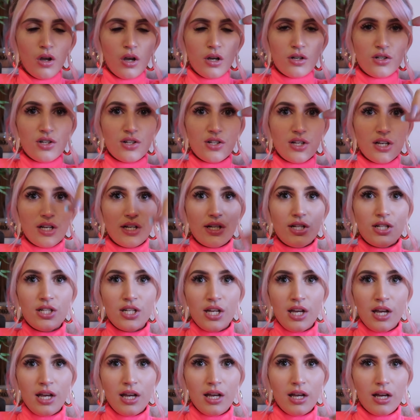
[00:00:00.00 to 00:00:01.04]
so it's like a
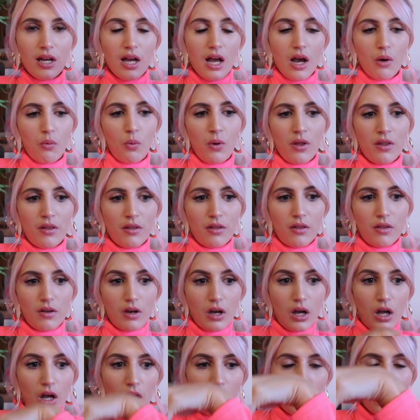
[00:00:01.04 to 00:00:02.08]
seat with
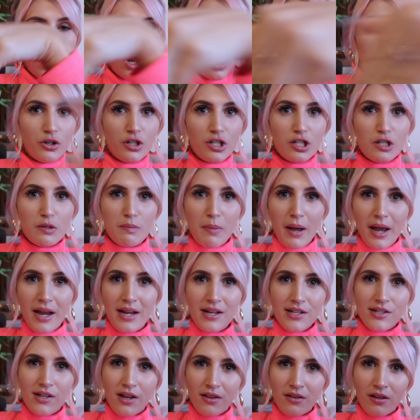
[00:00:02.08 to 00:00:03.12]
a load of
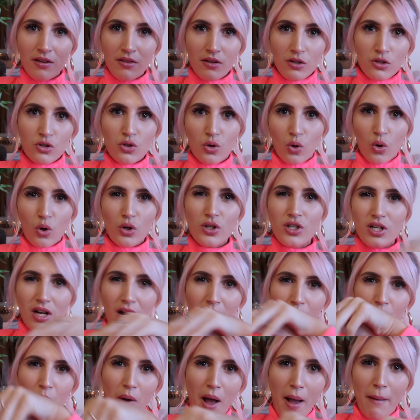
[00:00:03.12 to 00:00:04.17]
space and then the door, so
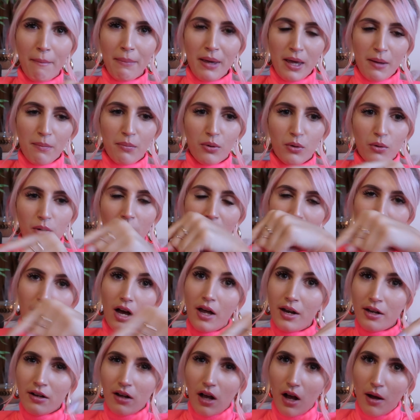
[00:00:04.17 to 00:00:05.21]
like where people like
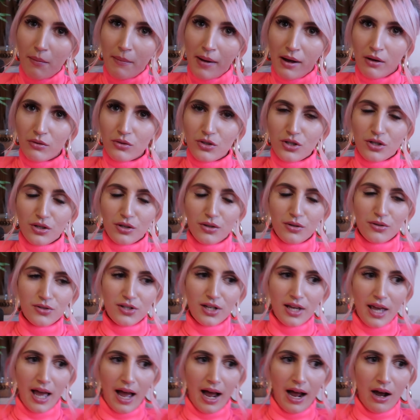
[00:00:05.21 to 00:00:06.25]
kind of come out to
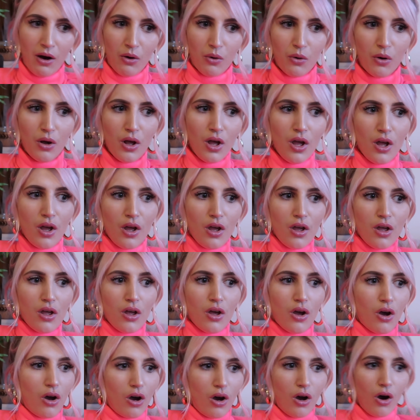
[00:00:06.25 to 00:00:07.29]
get out
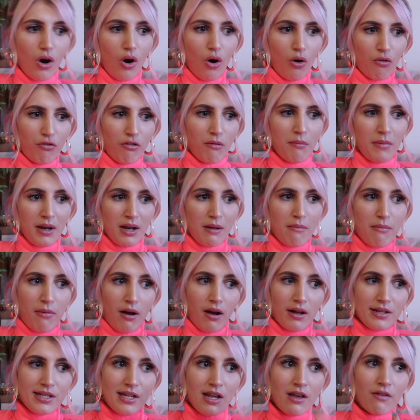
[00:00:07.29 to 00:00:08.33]
of the
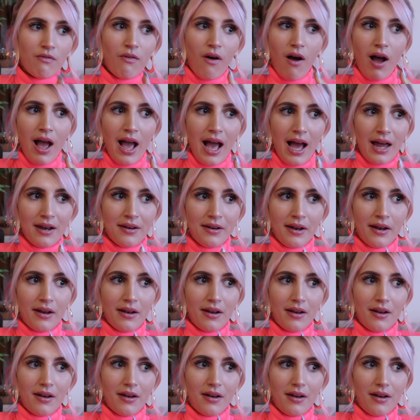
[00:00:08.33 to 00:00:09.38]
minibus. If I hadn't
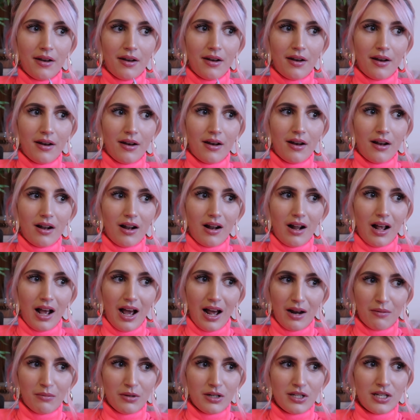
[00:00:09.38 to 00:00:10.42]

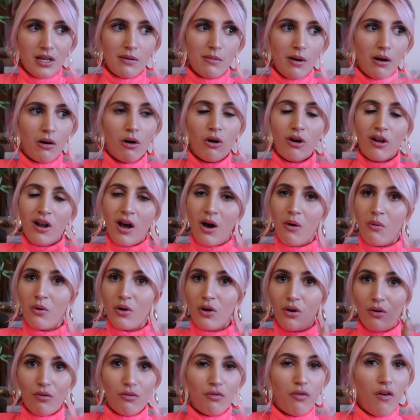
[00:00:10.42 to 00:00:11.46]
had my seatbelt on, I would
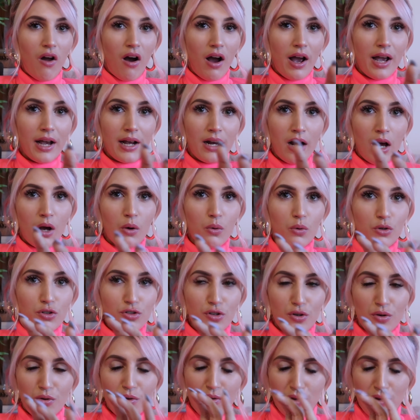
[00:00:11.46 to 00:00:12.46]
have gone flying and I would